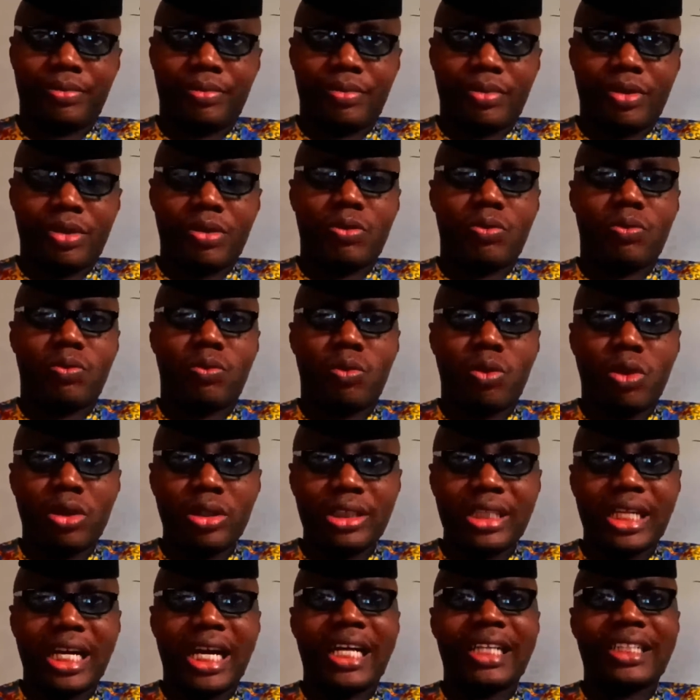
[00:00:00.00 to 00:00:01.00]
What
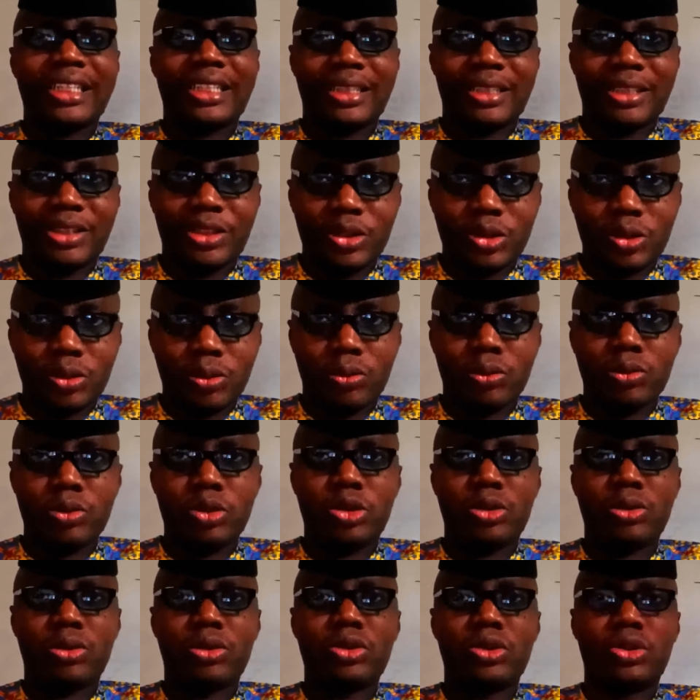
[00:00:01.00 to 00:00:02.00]
are the
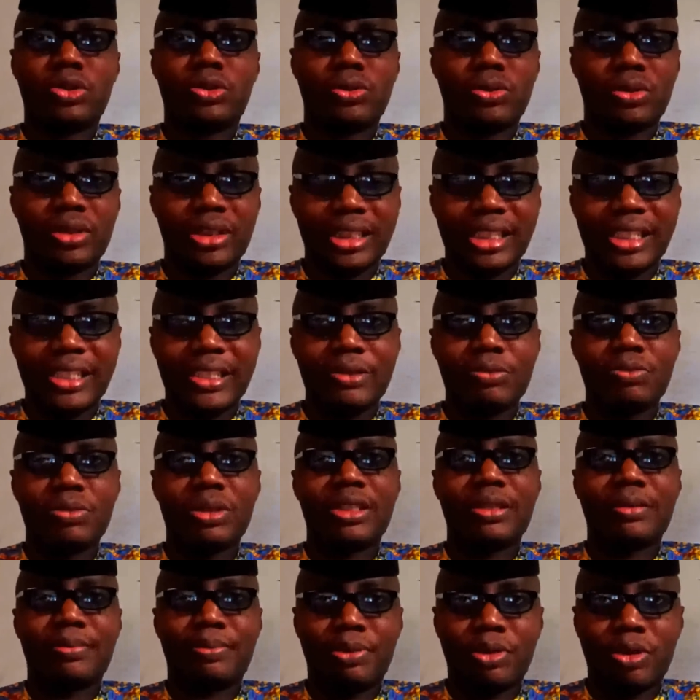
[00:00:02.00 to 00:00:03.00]
solutions to dealing with the
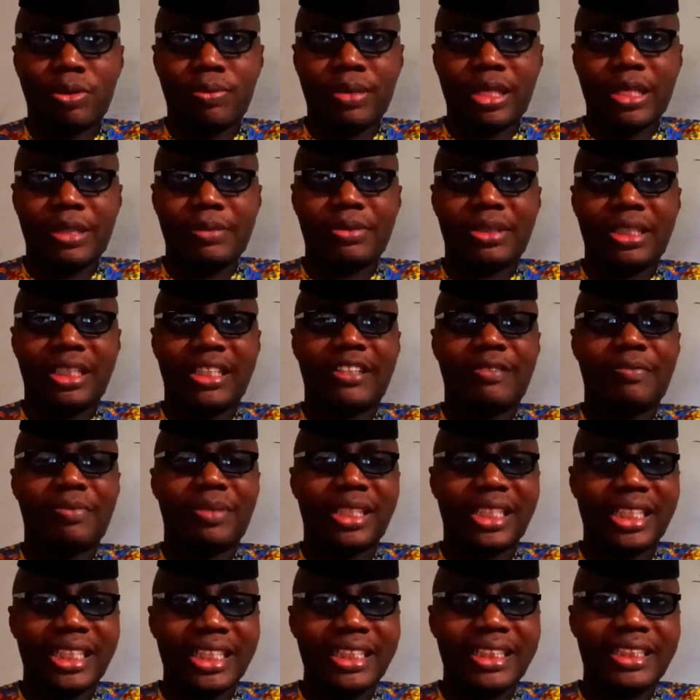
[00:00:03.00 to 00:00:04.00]
problems that have been
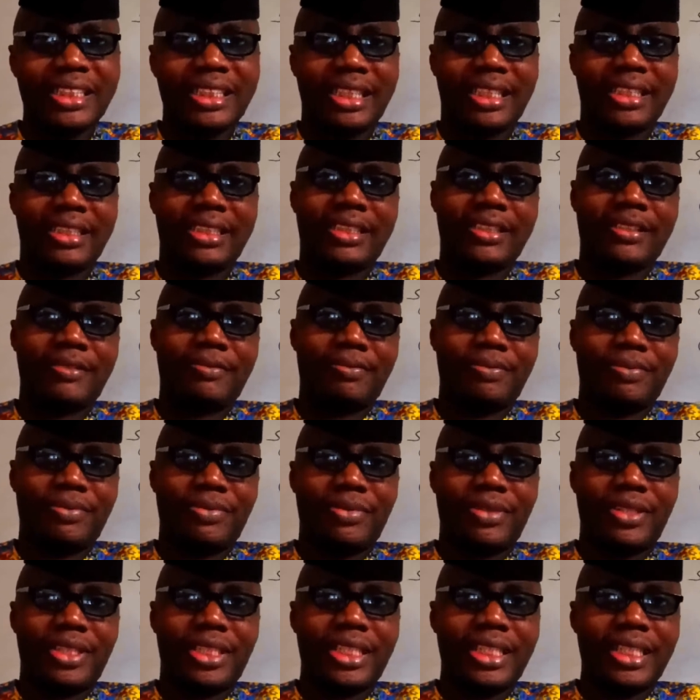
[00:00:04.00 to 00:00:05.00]
listed
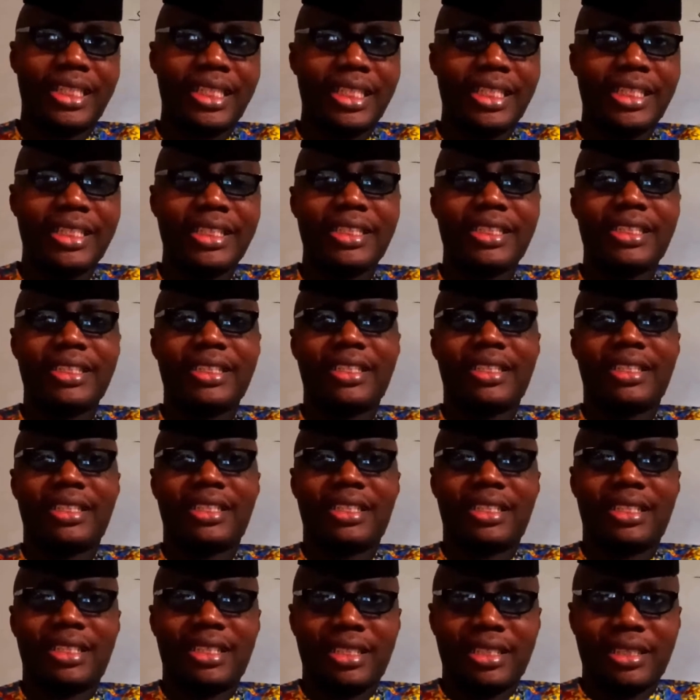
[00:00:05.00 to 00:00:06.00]
in
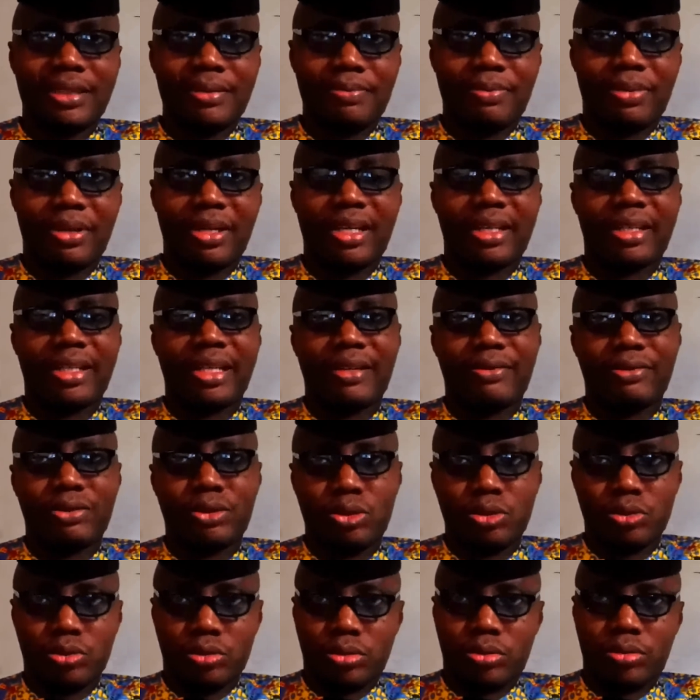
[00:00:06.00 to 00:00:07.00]
paragraph
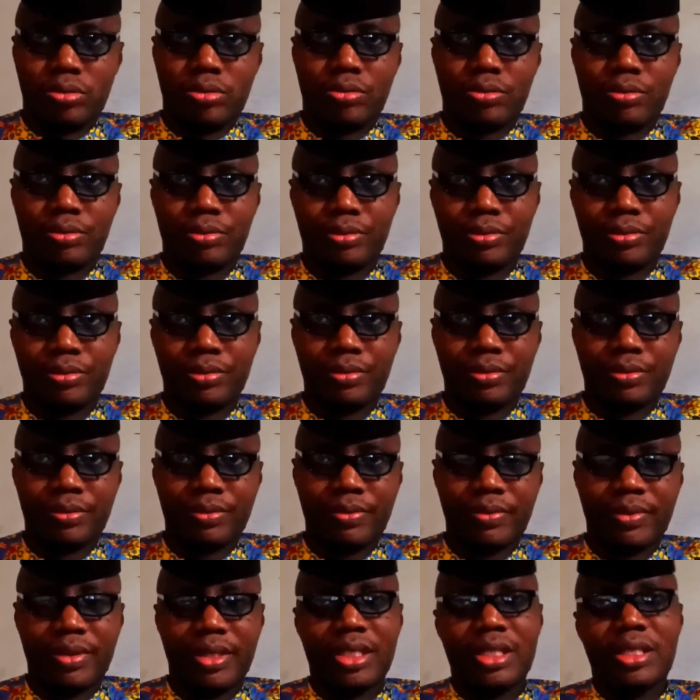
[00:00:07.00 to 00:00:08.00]
2?
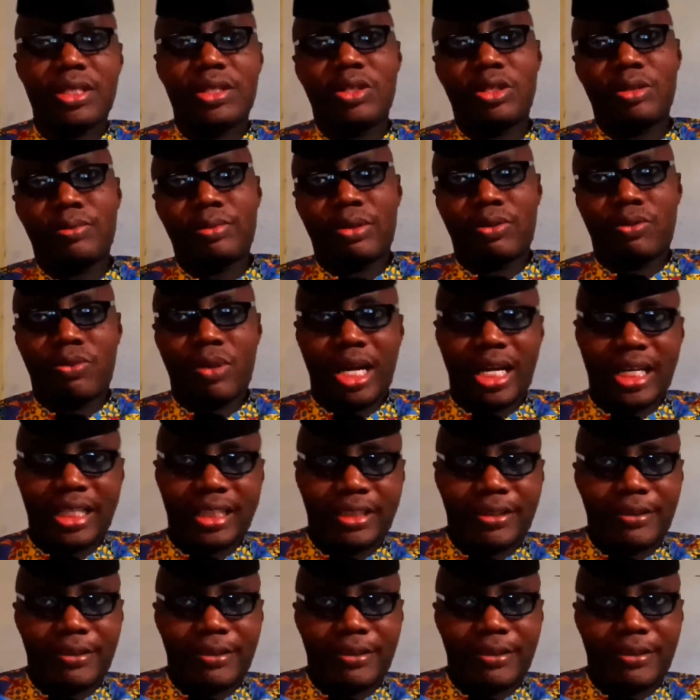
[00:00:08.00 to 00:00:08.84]
Number 1,